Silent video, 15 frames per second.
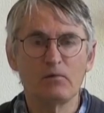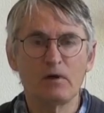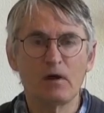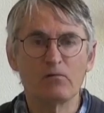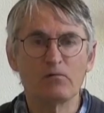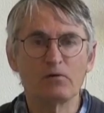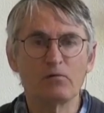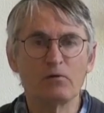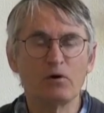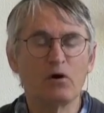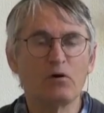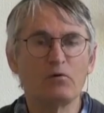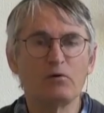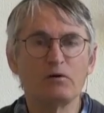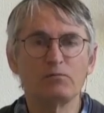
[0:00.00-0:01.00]
effort. We
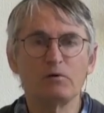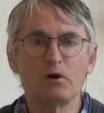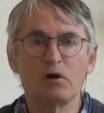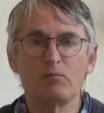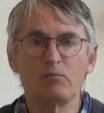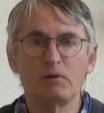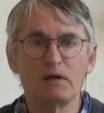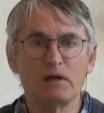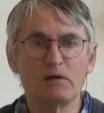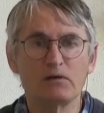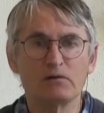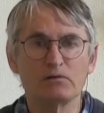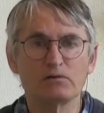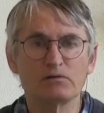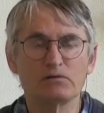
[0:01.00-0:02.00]
always become
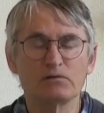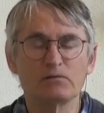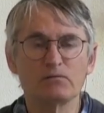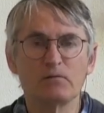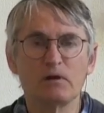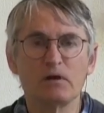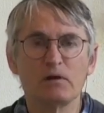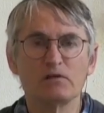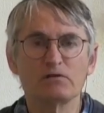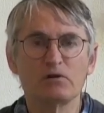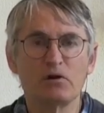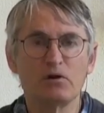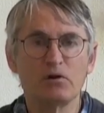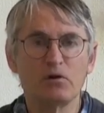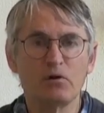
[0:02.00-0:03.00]
beginners,
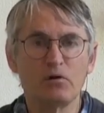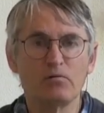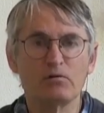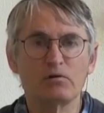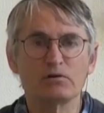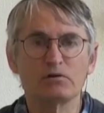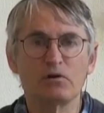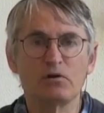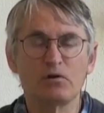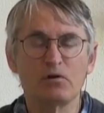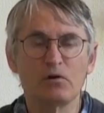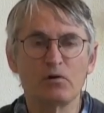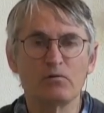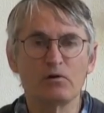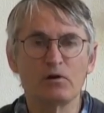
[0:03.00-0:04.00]
starting over,
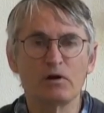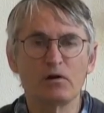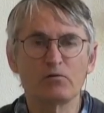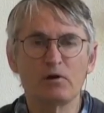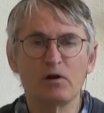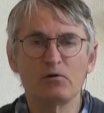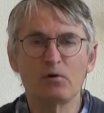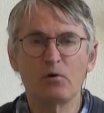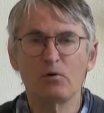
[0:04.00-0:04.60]
not trying to